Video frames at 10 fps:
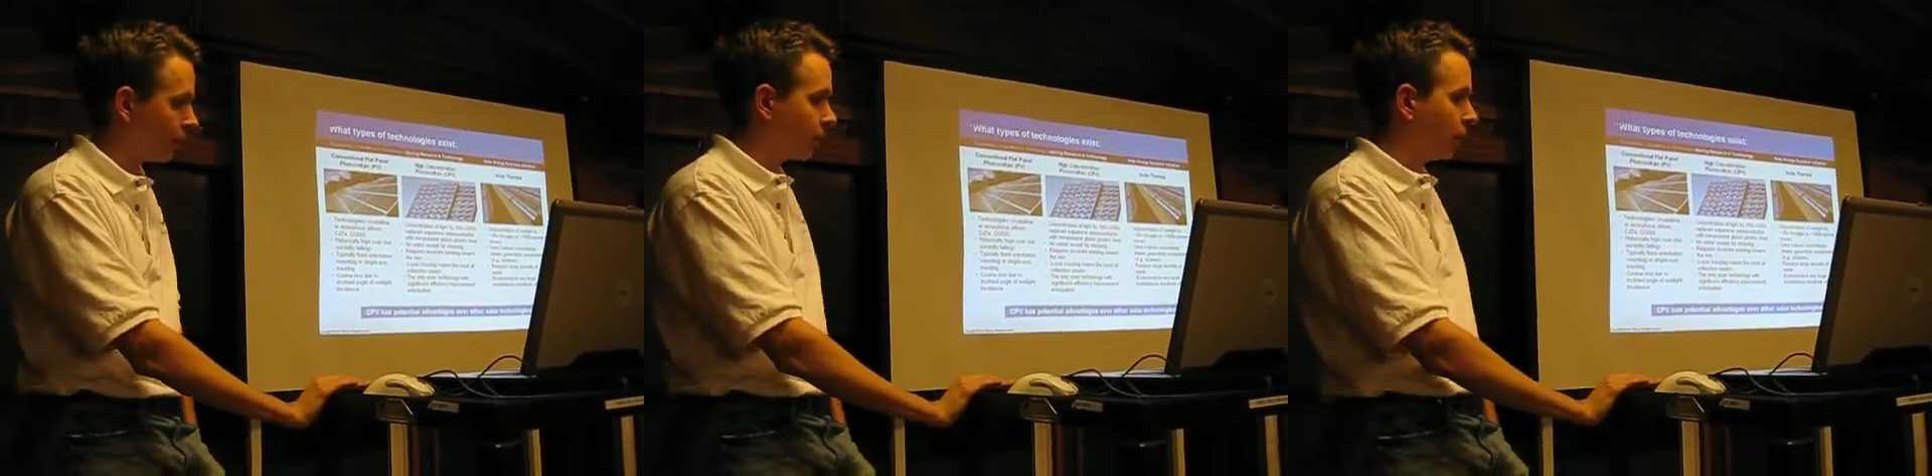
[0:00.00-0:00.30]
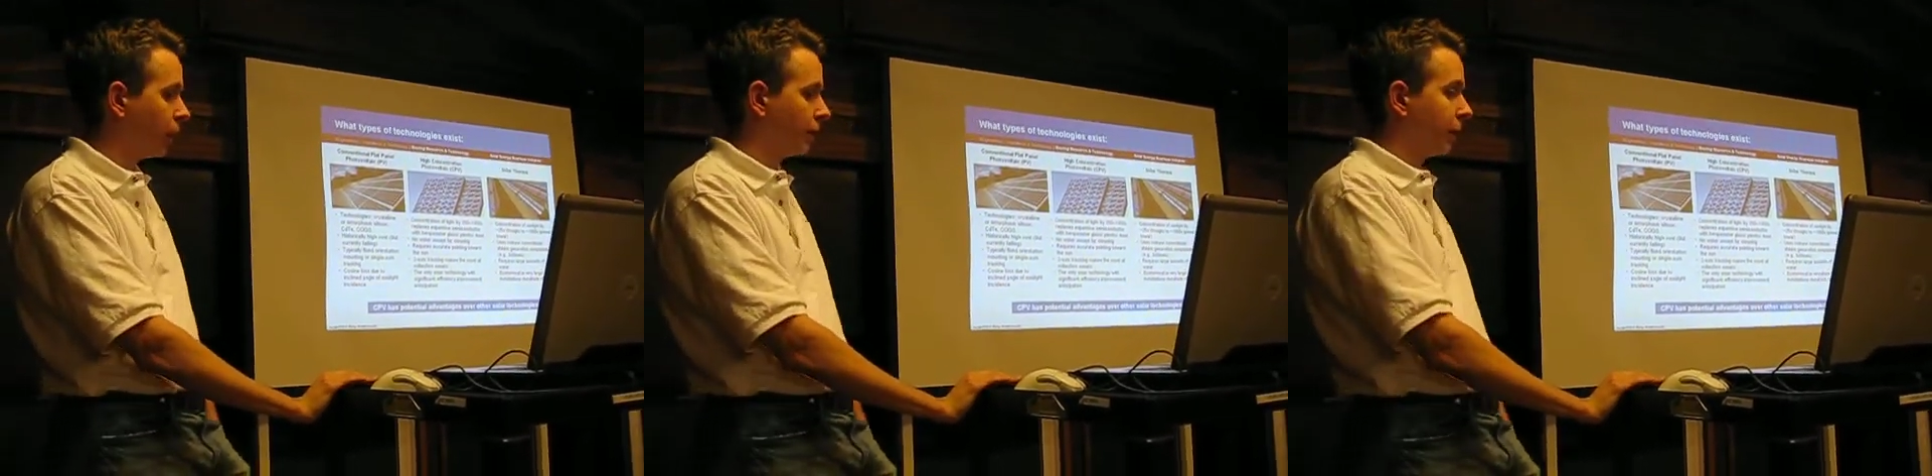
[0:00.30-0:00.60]

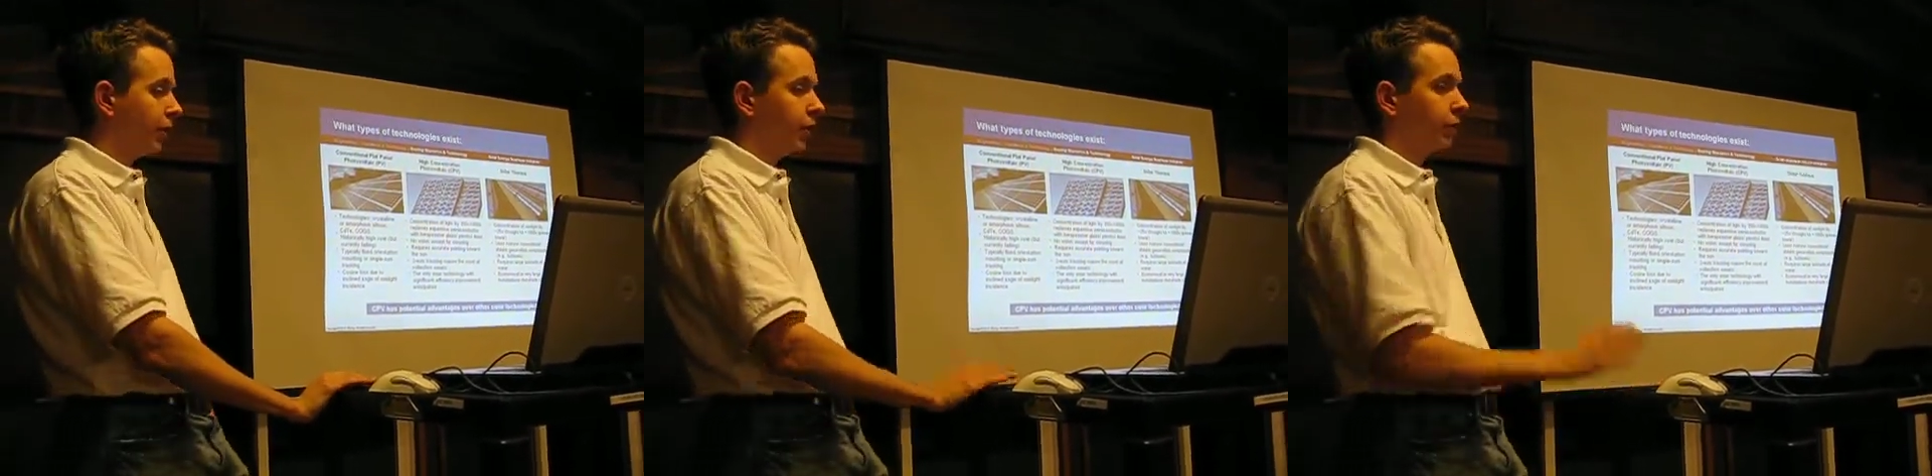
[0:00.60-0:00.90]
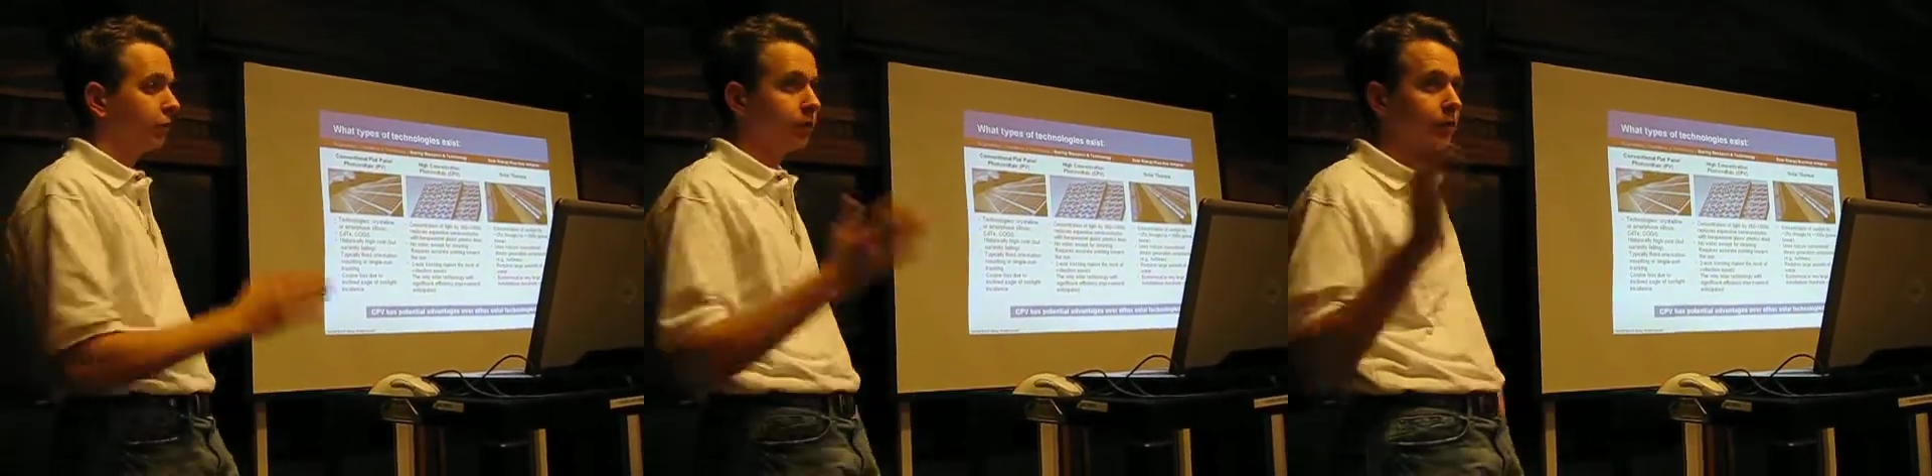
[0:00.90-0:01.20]
And you
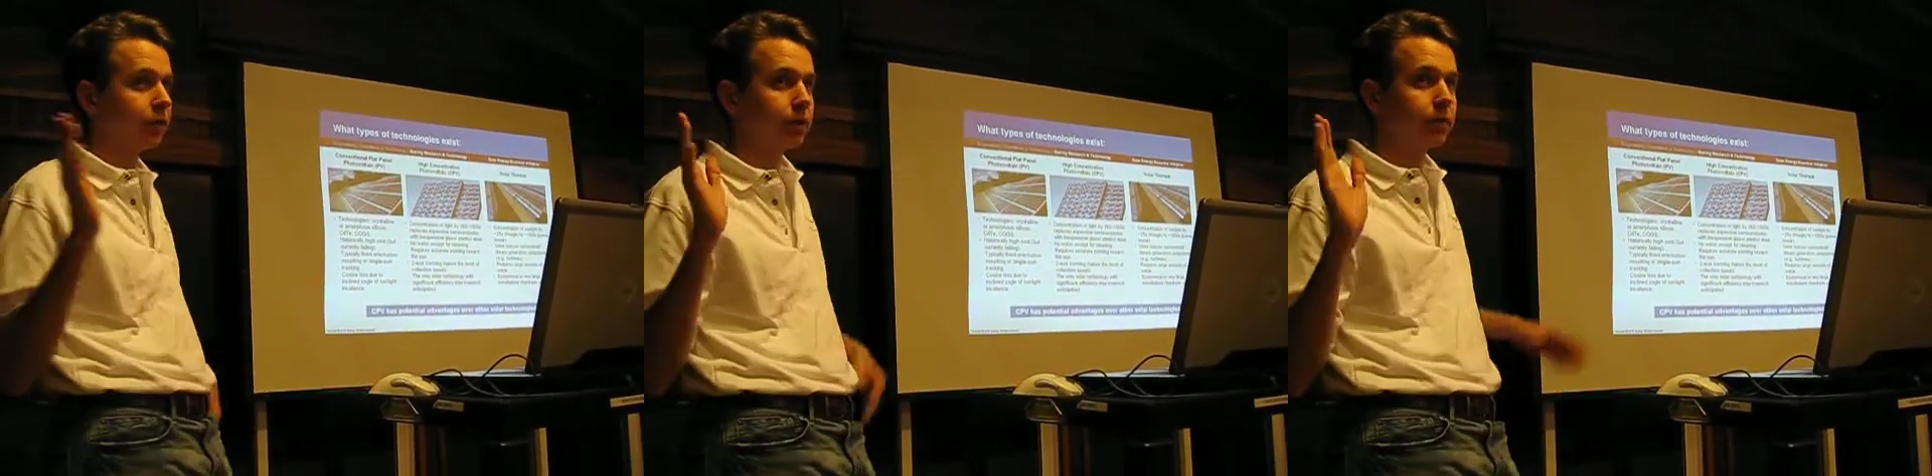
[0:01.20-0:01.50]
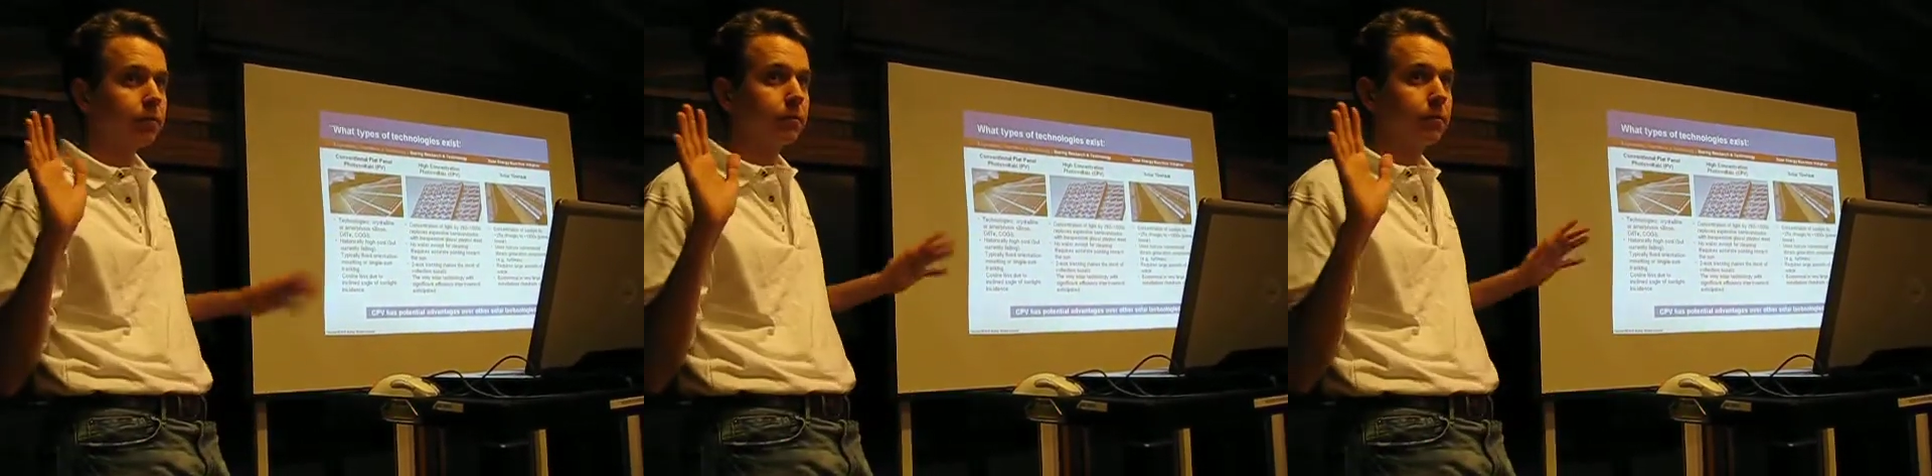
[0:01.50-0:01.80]
can fix
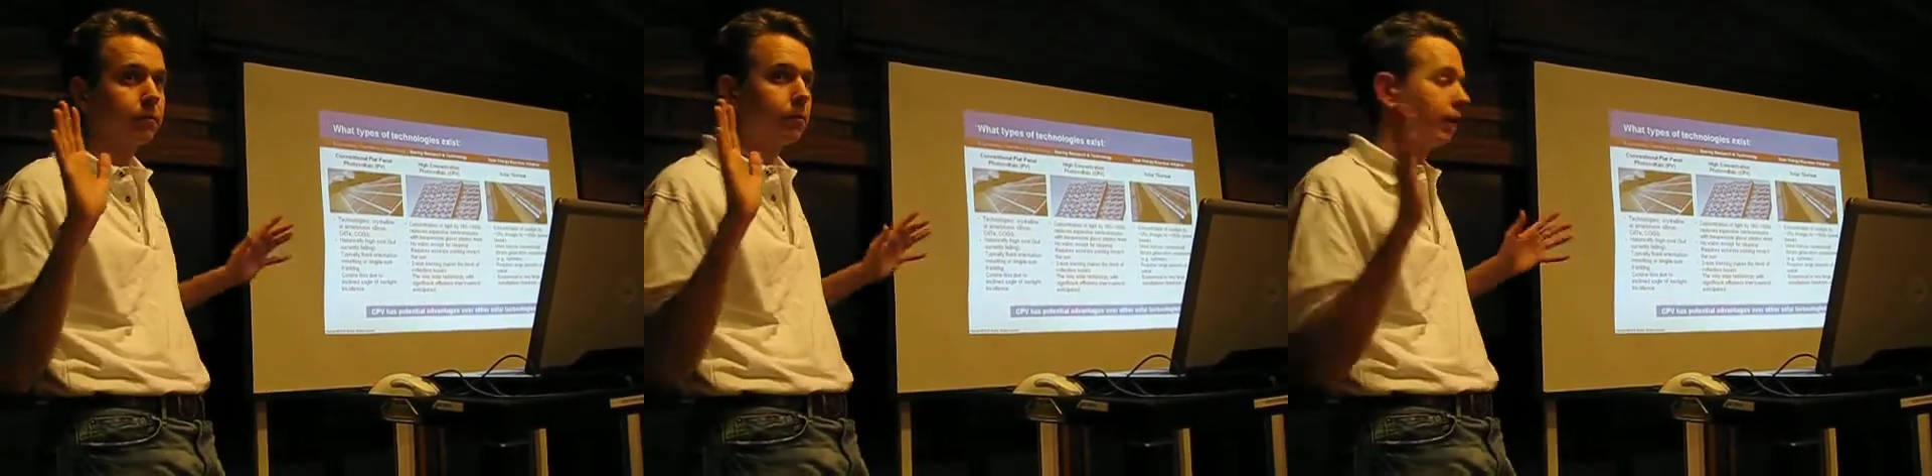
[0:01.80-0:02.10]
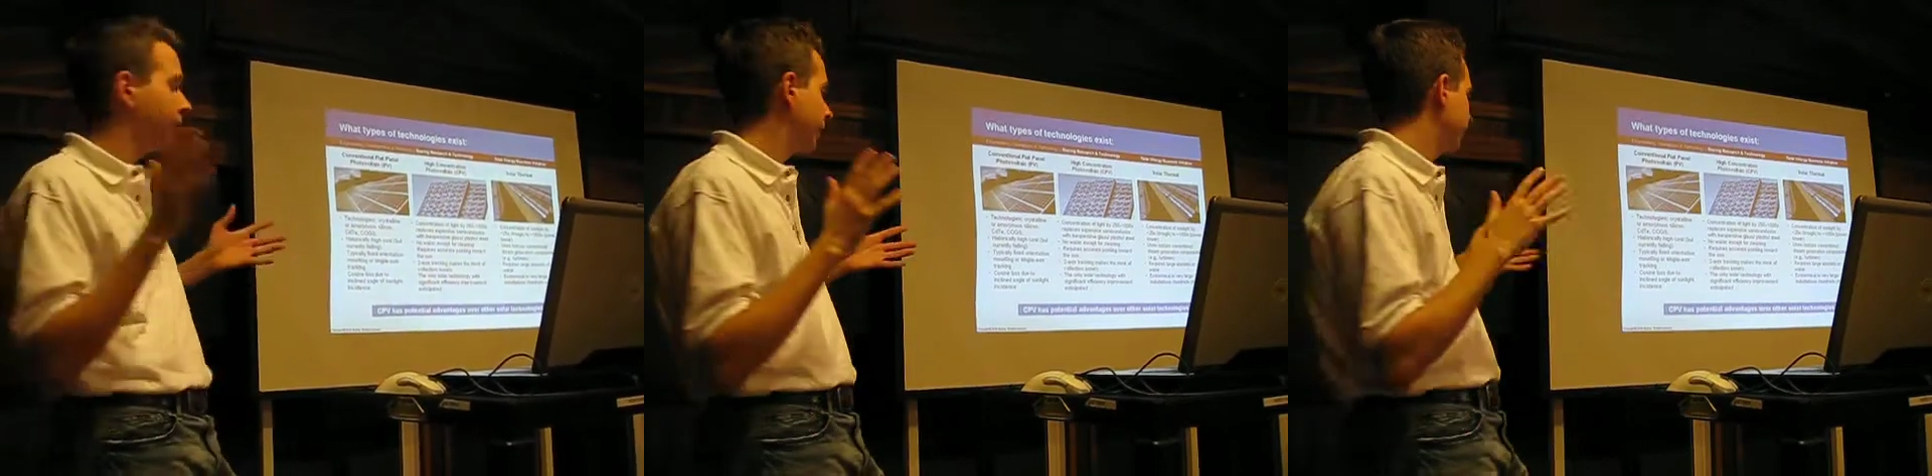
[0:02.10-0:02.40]
it,
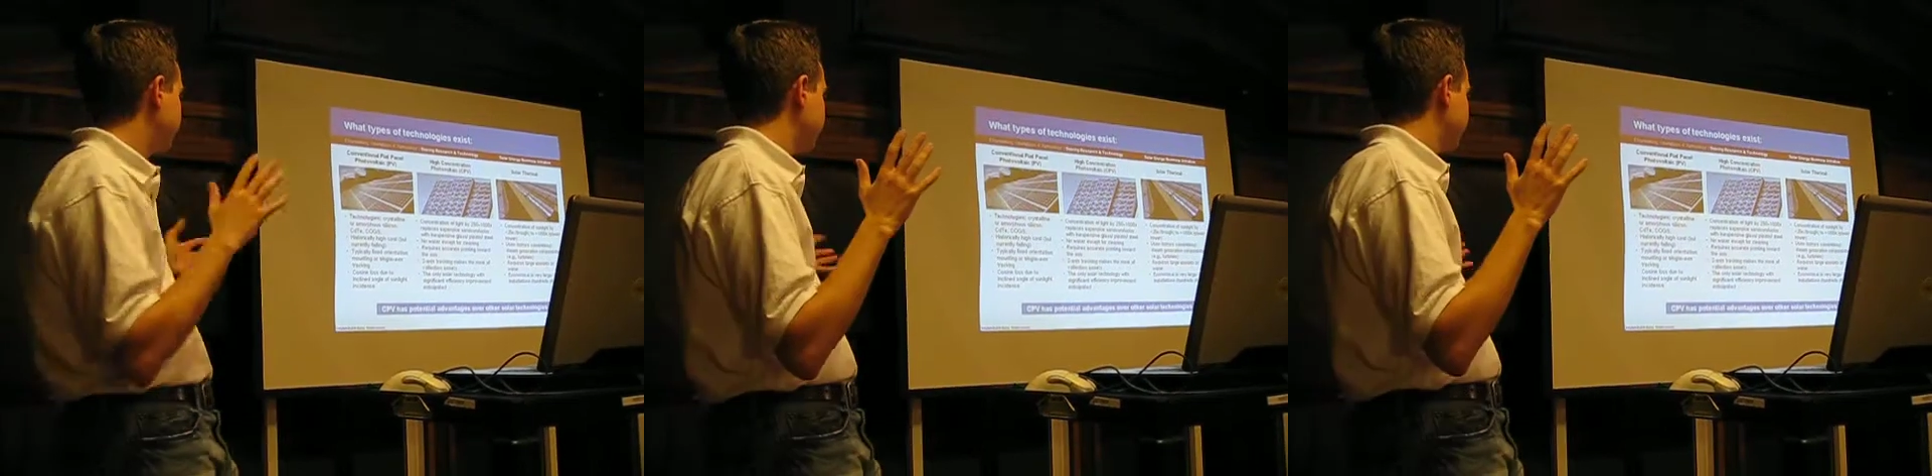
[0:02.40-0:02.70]
and